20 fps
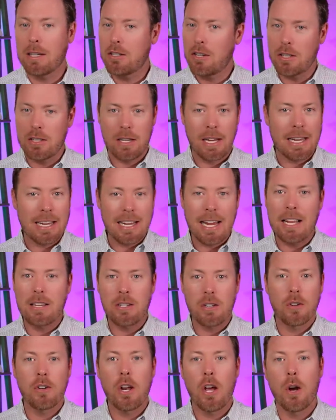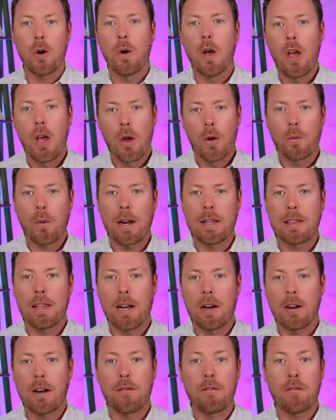It's just a yes or no right there.